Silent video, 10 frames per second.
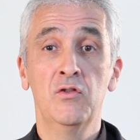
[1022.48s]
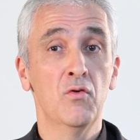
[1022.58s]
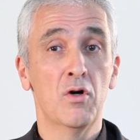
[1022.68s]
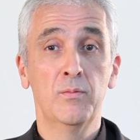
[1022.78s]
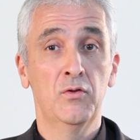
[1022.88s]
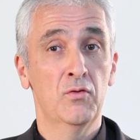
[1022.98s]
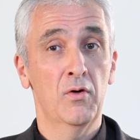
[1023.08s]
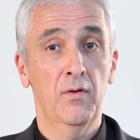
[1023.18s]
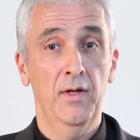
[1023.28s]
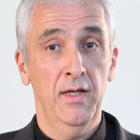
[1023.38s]

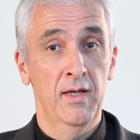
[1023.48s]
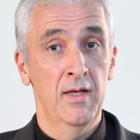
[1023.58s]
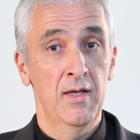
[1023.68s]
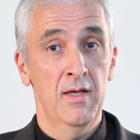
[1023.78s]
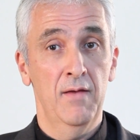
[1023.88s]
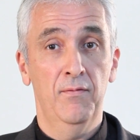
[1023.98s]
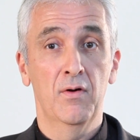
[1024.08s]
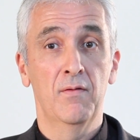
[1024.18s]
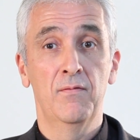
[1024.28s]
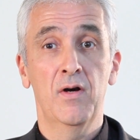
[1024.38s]
dormitory, if
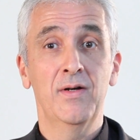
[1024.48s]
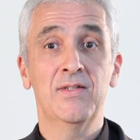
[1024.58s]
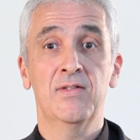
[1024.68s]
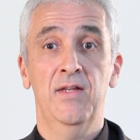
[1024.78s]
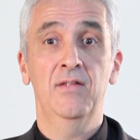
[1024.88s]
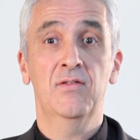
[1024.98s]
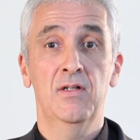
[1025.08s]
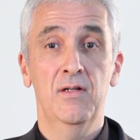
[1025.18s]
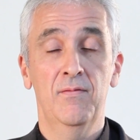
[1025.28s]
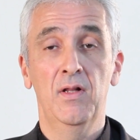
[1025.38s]
you're a very
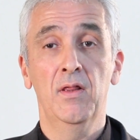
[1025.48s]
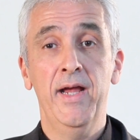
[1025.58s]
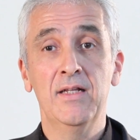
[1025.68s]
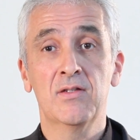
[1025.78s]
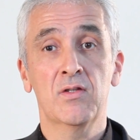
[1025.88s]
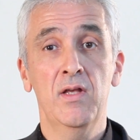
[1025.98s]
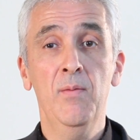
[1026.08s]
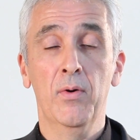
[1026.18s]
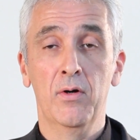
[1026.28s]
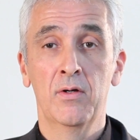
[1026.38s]
sensitive and light
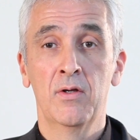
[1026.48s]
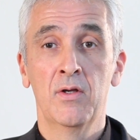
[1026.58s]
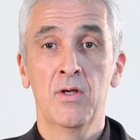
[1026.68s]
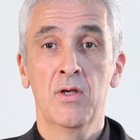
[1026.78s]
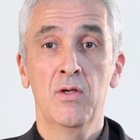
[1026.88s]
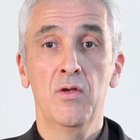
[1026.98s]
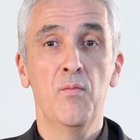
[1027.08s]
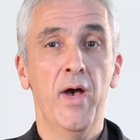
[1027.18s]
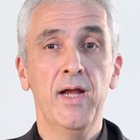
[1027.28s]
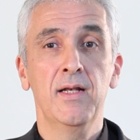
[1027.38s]
sleeper, you
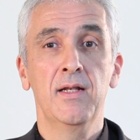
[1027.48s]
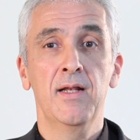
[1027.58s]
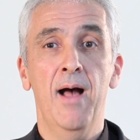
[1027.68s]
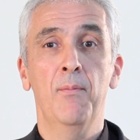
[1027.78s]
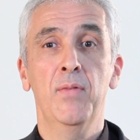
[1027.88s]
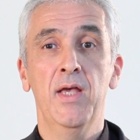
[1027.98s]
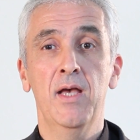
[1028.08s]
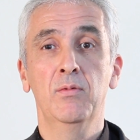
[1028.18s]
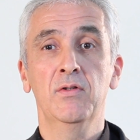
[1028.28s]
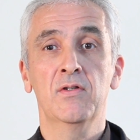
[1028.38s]
might not be
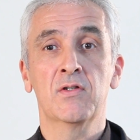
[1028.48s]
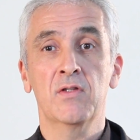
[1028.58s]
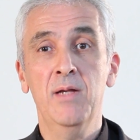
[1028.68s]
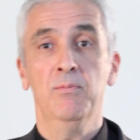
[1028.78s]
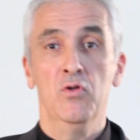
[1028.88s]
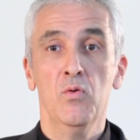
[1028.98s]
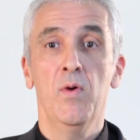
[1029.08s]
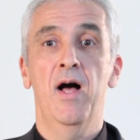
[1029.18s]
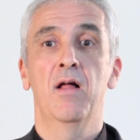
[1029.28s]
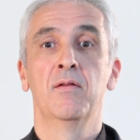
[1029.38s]
able to sleep too
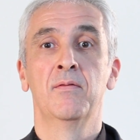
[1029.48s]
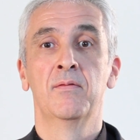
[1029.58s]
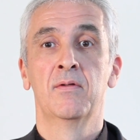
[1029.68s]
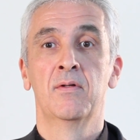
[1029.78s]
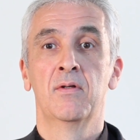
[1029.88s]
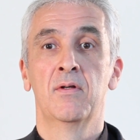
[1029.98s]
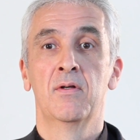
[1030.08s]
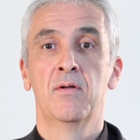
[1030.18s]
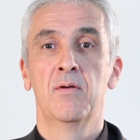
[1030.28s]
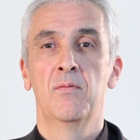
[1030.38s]
well.
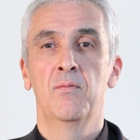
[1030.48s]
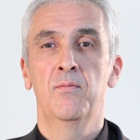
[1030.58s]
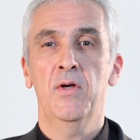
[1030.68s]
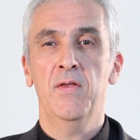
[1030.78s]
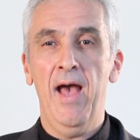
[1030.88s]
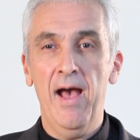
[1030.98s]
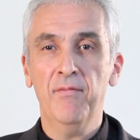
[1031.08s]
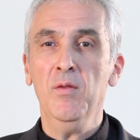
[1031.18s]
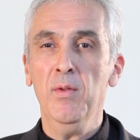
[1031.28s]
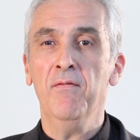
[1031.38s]
But you have
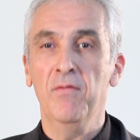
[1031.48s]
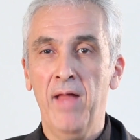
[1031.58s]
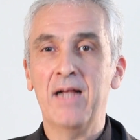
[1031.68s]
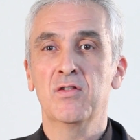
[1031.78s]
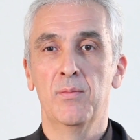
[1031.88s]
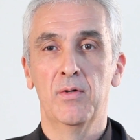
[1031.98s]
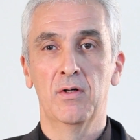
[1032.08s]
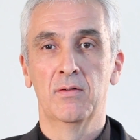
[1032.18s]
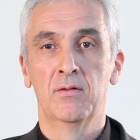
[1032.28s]
to be flexible.